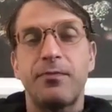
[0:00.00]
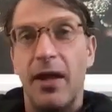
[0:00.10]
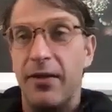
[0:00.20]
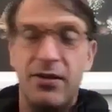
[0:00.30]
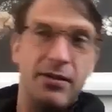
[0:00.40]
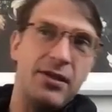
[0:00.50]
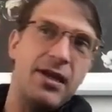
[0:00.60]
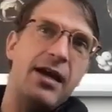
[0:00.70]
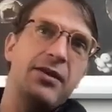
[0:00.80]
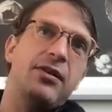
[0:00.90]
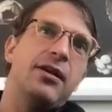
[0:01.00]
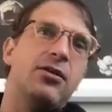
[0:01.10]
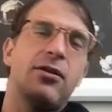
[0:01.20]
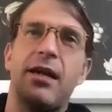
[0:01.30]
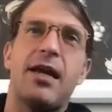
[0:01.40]
And this, this guy's like,
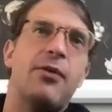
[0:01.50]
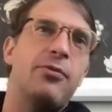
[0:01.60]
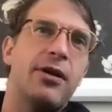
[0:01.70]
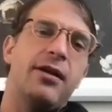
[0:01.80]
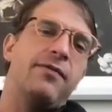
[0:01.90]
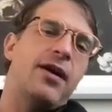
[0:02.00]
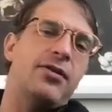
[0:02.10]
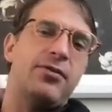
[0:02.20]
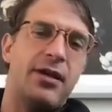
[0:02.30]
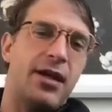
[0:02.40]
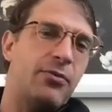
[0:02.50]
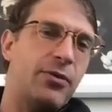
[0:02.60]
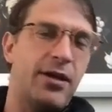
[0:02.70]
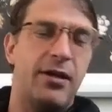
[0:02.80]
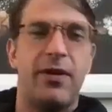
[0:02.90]
look, I can't work any faster. I can't
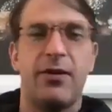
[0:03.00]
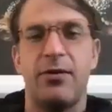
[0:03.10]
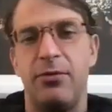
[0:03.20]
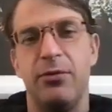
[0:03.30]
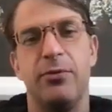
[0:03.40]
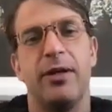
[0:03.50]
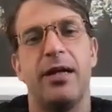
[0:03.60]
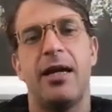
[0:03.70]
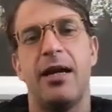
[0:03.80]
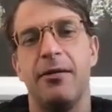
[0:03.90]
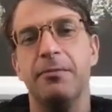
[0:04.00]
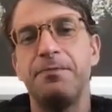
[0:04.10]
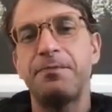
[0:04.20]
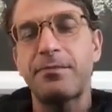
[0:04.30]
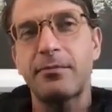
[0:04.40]
work any faster. I'm doing what I can.
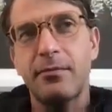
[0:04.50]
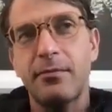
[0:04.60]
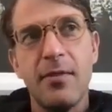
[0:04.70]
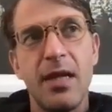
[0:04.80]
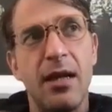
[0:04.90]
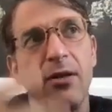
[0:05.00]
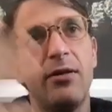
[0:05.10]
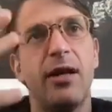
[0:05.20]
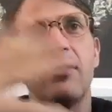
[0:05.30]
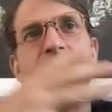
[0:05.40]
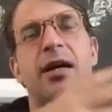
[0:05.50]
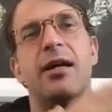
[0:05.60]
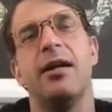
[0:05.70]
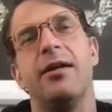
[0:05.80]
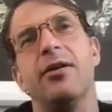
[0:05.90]
I look outside
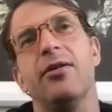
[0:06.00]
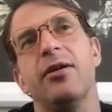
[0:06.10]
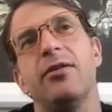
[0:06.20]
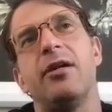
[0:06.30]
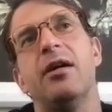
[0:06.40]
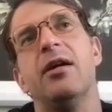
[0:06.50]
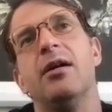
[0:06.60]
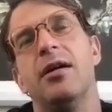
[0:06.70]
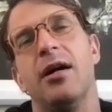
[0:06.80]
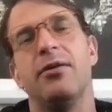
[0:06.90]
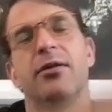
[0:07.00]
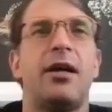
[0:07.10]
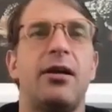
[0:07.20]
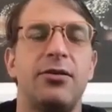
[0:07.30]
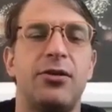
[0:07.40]
and I notice
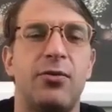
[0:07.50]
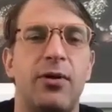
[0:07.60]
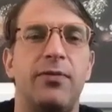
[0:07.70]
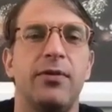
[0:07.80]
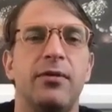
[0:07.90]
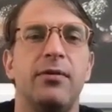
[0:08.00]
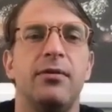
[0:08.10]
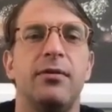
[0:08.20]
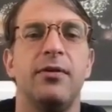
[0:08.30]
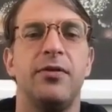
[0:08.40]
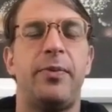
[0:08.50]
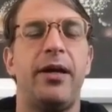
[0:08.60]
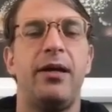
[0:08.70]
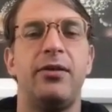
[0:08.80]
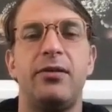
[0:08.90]
100,000 square foot of
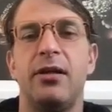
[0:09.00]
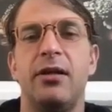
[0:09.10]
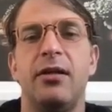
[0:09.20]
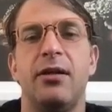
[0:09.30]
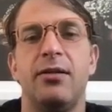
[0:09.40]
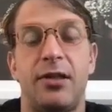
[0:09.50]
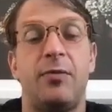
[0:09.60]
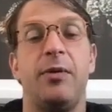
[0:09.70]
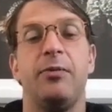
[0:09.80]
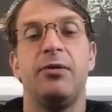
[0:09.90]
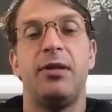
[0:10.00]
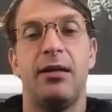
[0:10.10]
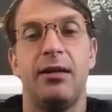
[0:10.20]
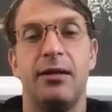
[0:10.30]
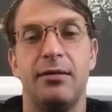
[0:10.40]
space, six people
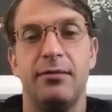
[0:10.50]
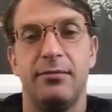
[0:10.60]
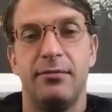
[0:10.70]
standing in it.